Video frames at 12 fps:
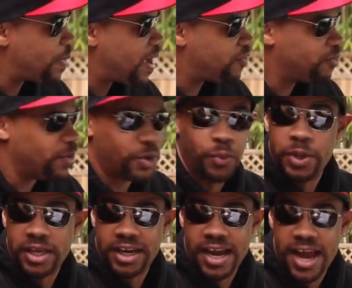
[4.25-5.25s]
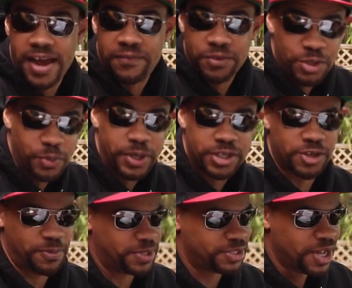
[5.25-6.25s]
back for about a week and a half, 2 weeks
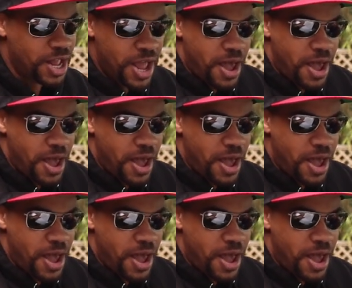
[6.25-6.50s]
almost.